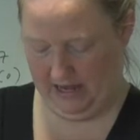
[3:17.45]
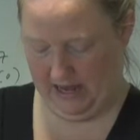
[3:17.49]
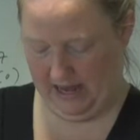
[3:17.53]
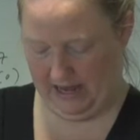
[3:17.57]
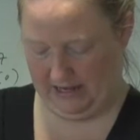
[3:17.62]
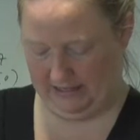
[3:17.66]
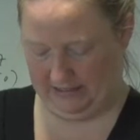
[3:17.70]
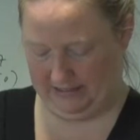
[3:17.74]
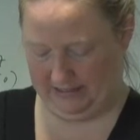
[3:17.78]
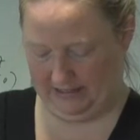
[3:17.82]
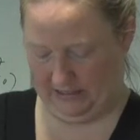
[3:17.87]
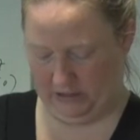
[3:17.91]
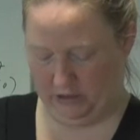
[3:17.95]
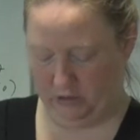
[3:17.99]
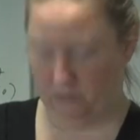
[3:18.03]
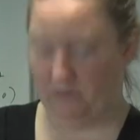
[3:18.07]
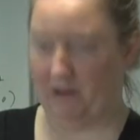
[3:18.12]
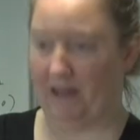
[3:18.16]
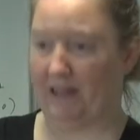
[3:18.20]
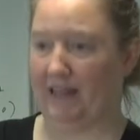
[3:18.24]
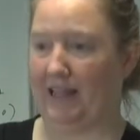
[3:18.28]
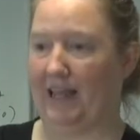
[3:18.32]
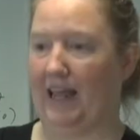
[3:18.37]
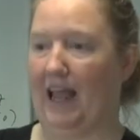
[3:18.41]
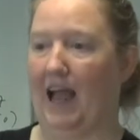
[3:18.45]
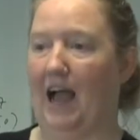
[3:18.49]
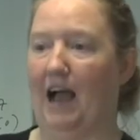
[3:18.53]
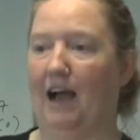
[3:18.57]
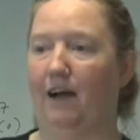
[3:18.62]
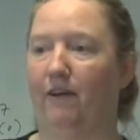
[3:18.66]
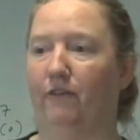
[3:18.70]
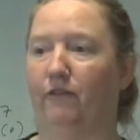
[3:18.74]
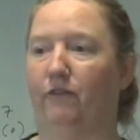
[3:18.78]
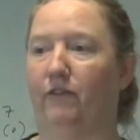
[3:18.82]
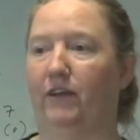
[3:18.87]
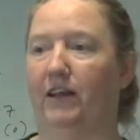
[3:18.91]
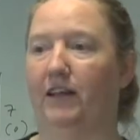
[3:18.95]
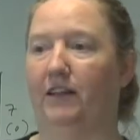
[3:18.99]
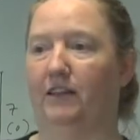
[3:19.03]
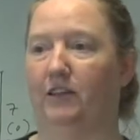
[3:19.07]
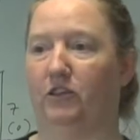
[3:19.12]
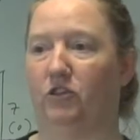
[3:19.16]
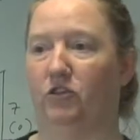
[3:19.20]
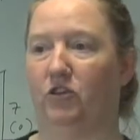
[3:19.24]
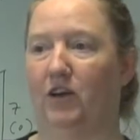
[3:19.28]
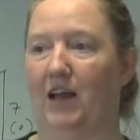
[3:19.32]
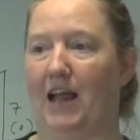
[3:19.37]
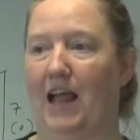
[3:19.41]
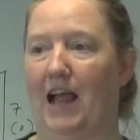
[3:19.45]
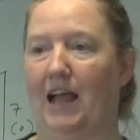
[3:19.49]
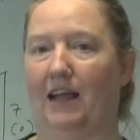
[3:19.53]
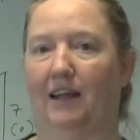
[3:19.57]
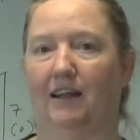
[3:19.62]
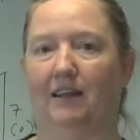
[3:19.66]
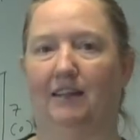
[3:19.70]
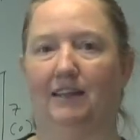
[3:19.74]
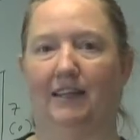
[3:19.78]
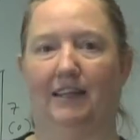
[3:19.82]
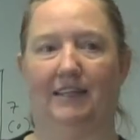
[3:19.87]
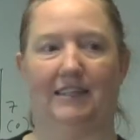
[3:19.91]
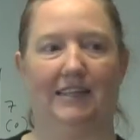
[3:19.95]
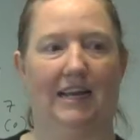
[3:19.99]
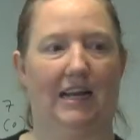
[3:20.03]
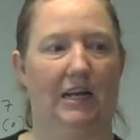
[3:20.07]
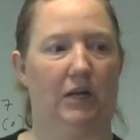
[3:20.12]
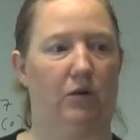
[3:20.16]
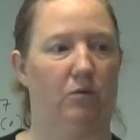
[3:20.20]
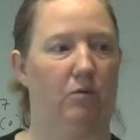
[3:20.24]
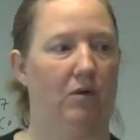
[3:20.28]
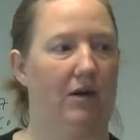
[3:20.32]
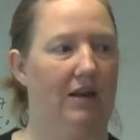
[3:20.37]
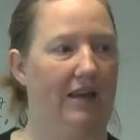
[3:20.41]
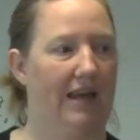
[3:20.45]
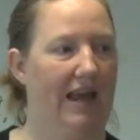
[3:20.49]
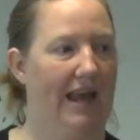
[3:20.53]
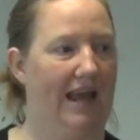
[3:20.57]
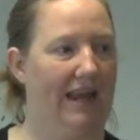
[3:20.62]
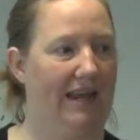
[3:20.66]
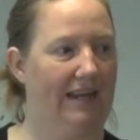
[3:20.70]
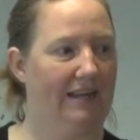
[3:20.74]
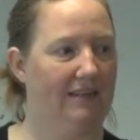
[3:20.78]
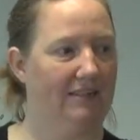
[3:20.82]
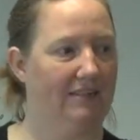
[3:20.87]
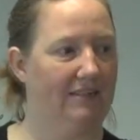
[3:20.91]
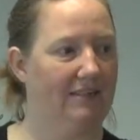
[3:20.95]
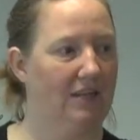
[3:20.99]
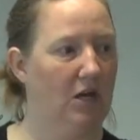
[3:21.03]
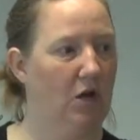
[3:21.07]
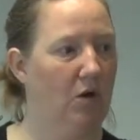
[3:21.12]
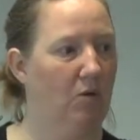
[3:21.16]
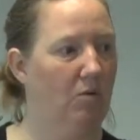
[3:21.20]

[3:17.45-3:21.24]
And see the way they have in the triangle, they tell you what A is,